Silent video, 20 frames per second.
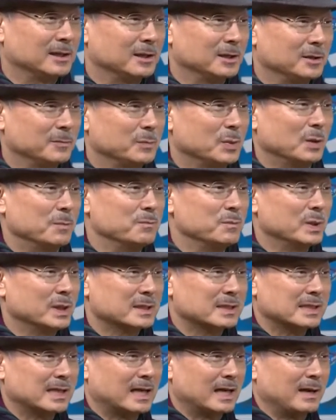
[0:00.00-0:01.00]
However,
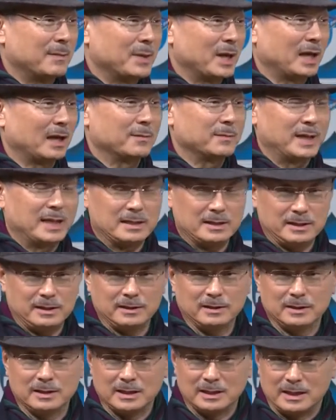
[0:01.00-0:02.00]
that was
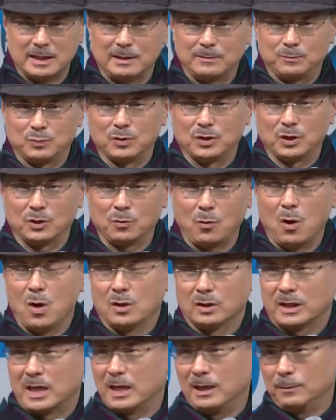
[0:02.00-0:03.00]
only true for a few
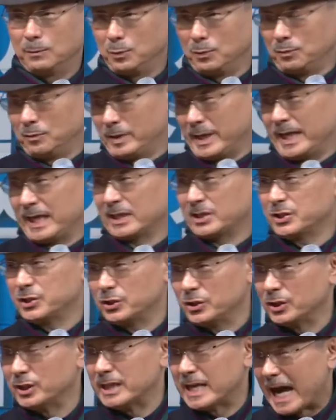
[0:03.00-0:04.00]
people at the top,
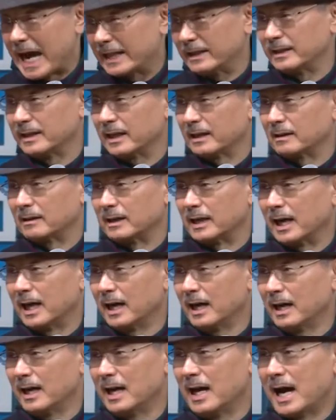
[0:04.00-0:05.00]
and it
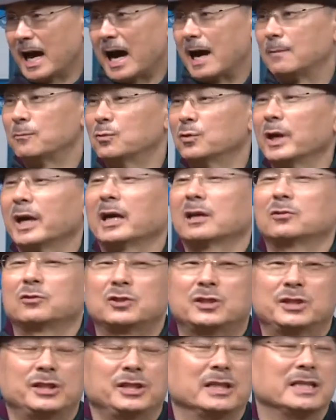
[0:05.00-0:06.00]
wouldn't work for the
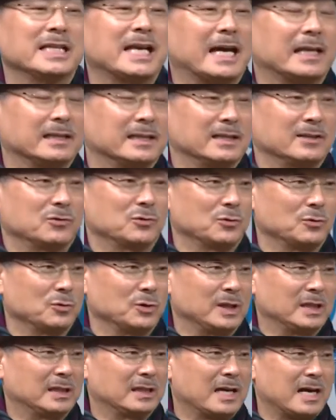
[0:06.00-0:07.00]
majority, if
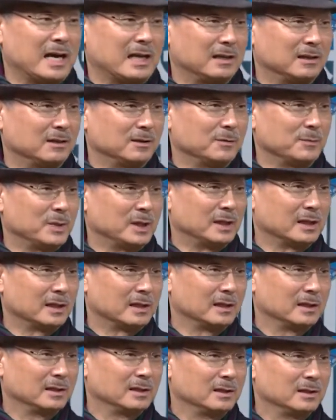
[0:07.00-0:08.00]
any of the other people
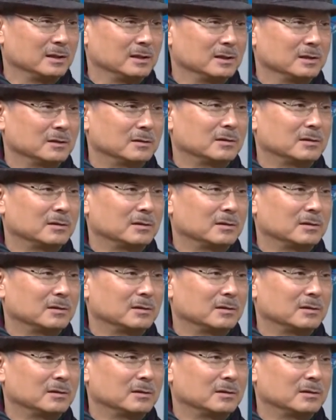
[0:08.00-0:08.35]
involved.